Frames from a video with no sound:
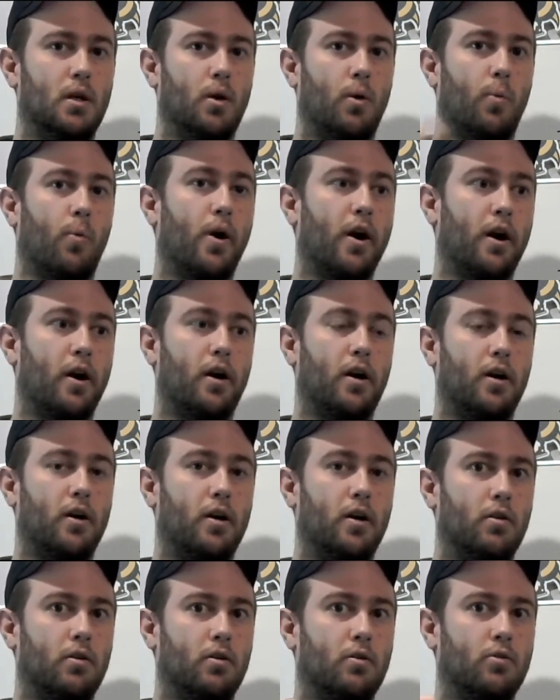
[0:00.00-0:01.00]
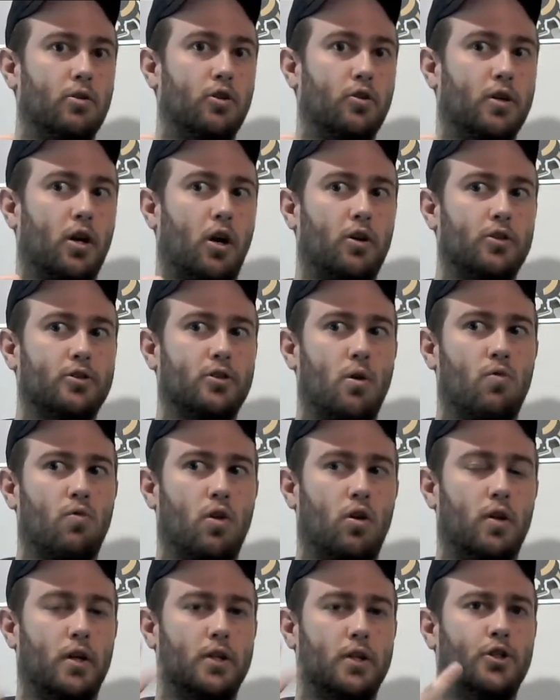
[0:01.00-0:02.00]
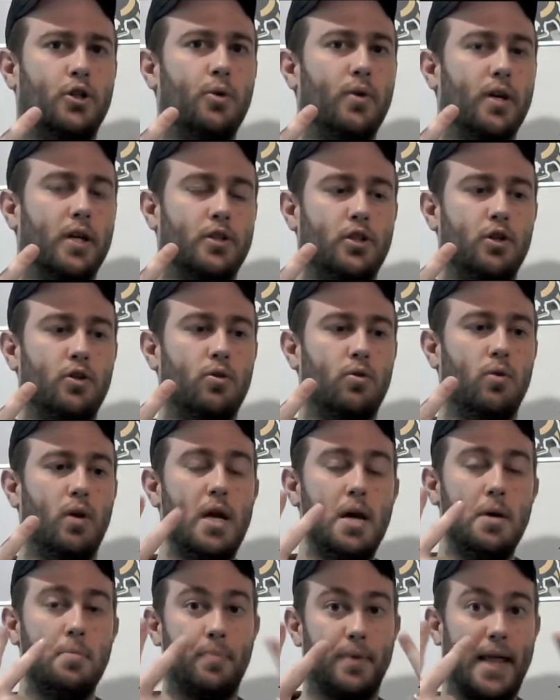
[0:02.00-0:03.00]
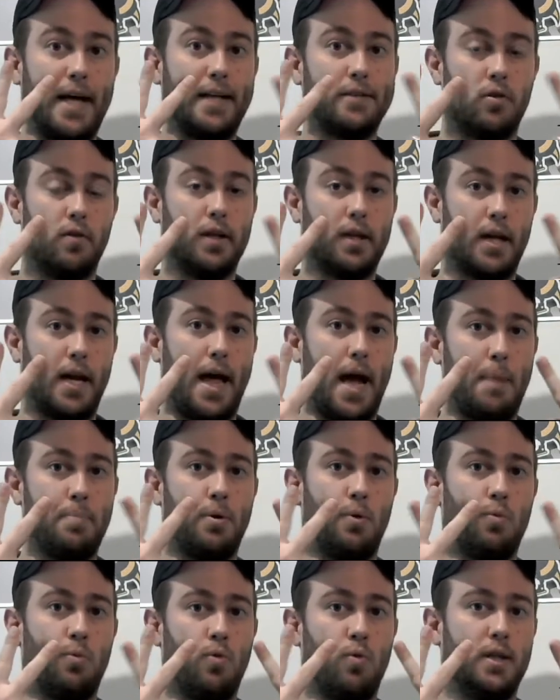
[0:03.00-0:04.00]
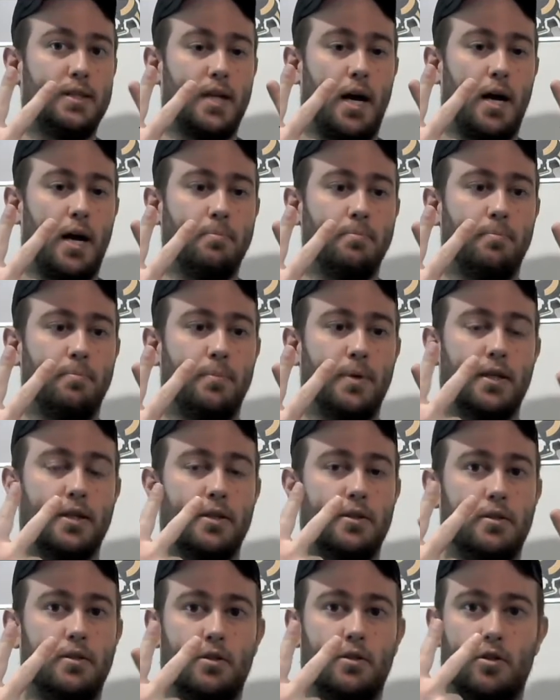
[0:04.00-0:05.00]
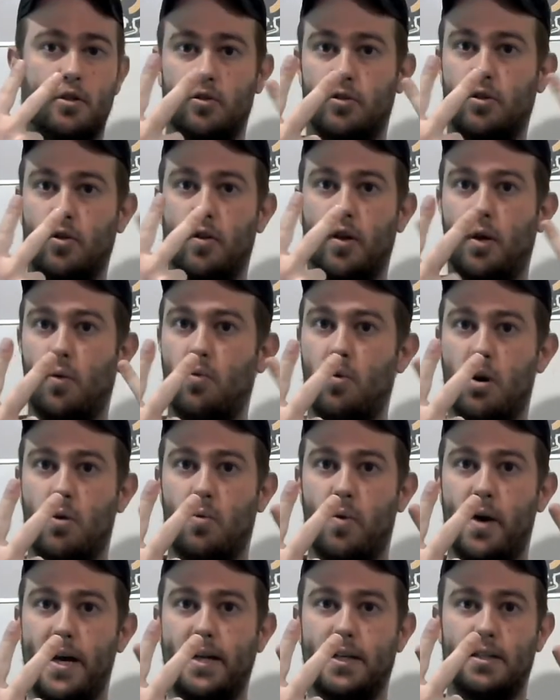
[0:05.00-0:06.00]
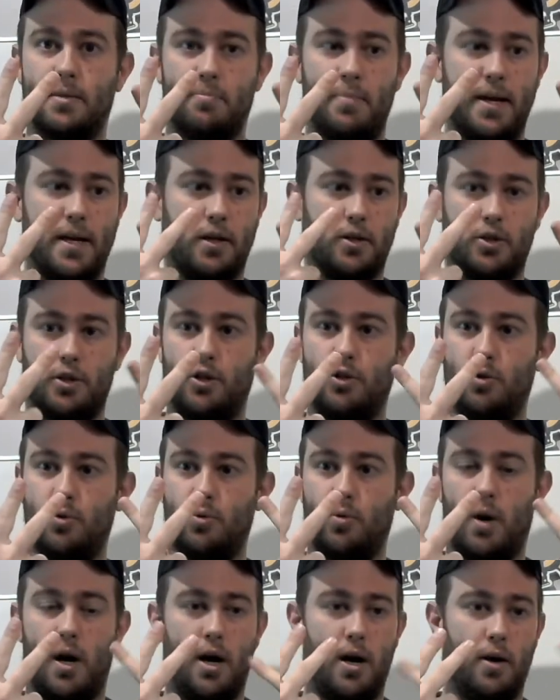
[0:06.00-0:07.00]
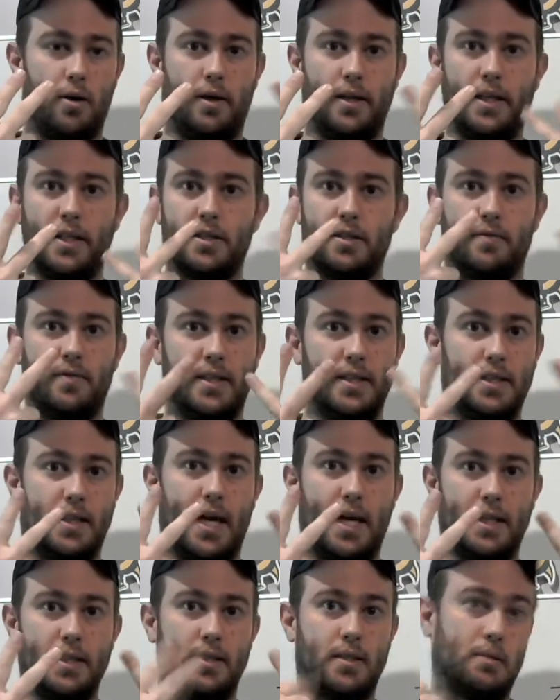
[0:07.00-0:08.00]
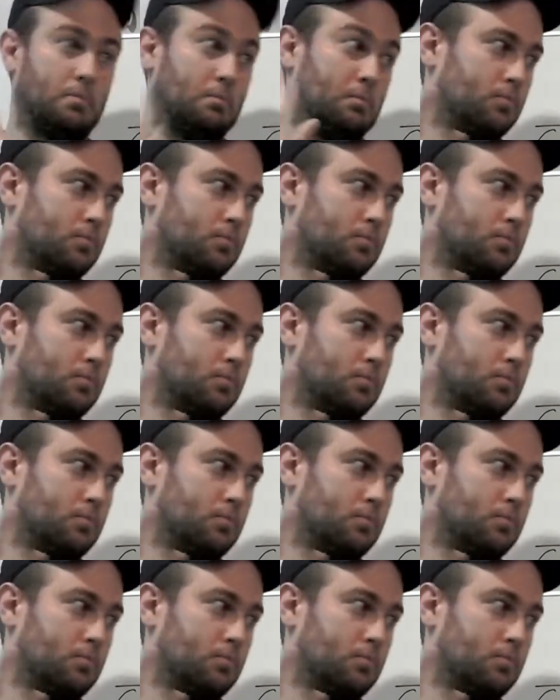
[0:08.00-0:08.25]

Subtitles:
Where you could also roll a 2 and a 2, but that's only going to happen 1 time, because there's only one way to make 2 on each of these dice.